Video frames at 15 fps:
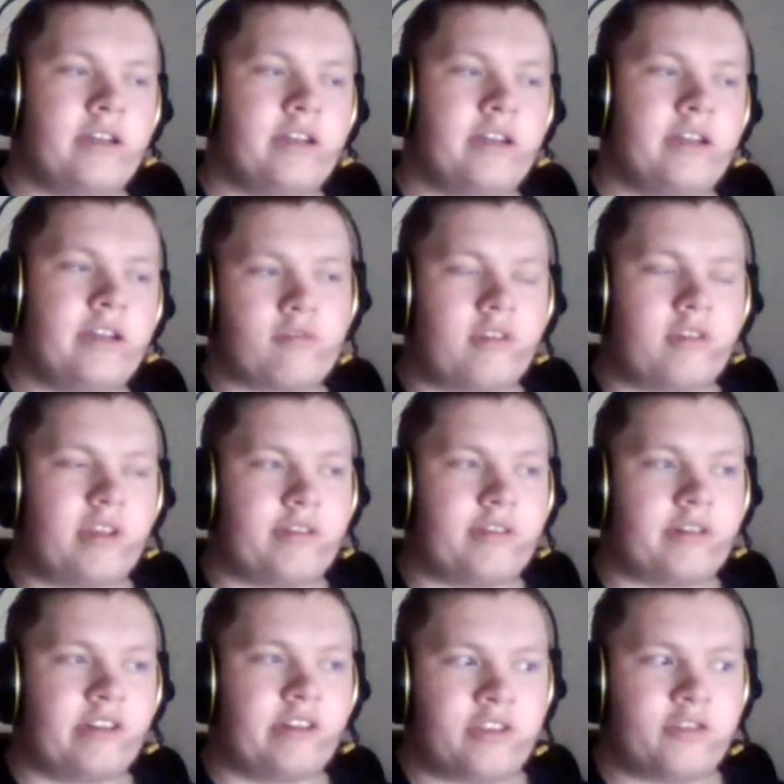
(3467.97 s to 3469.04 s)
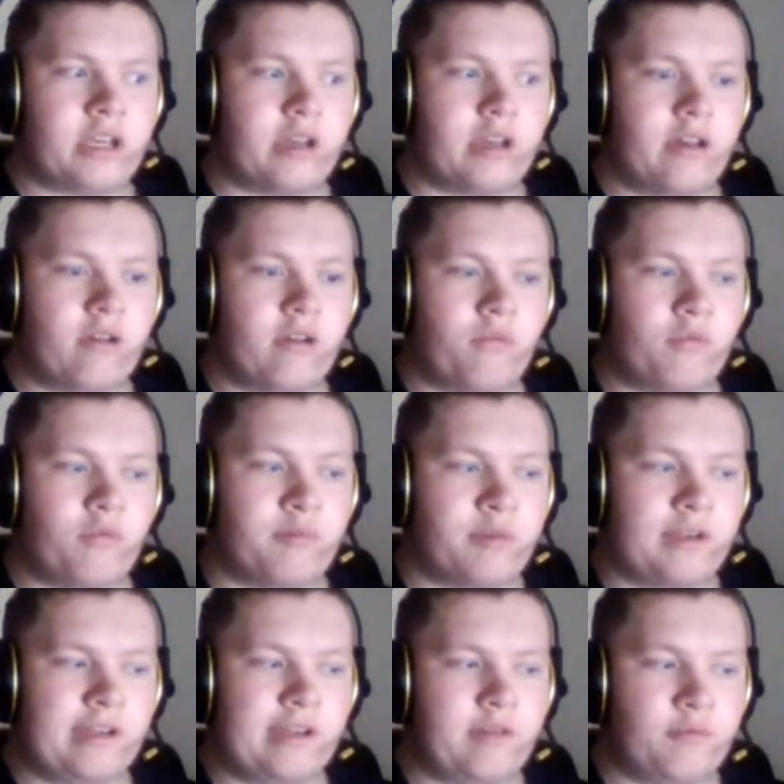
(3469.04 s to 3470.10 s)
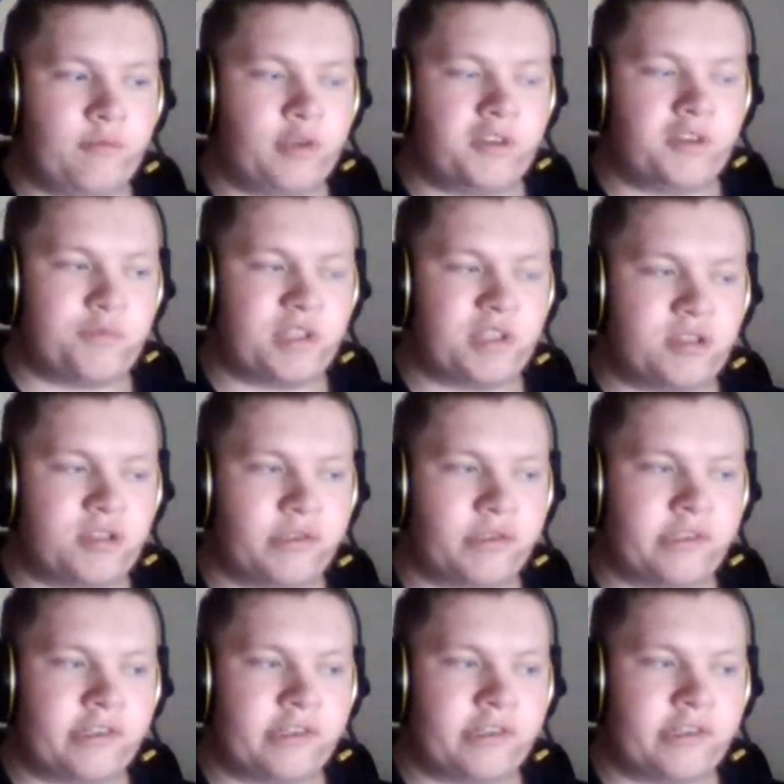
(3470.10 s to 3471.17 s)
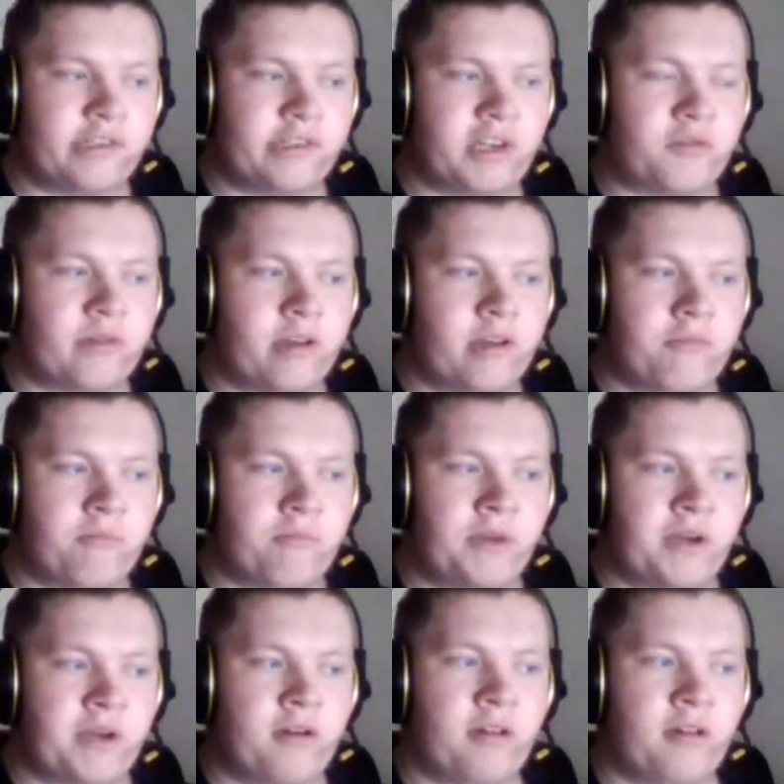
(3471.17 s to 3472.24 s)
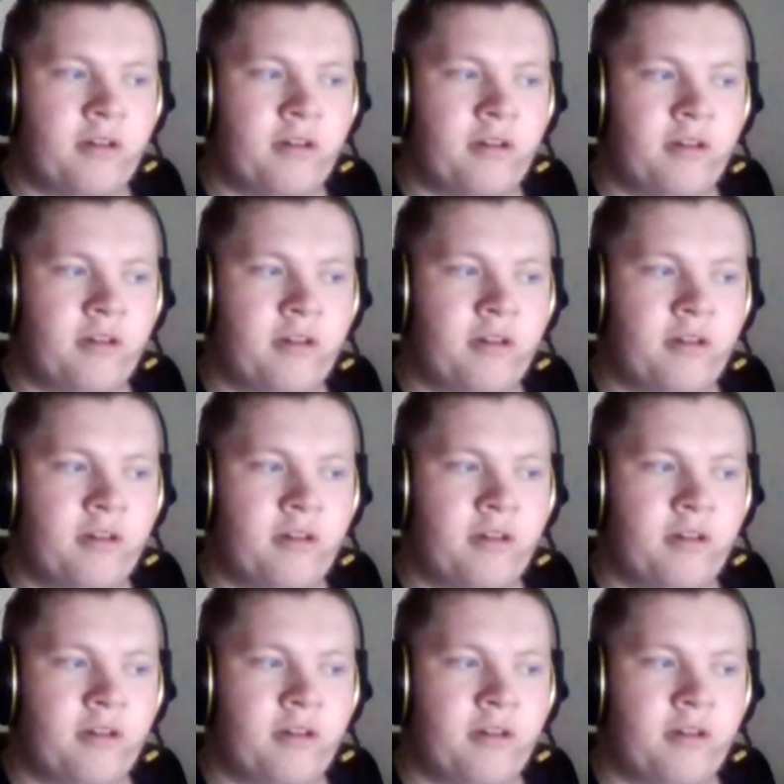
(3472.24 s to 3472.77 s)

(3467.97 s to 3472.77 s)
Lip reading: also these kind of would be we sorted out by Halium.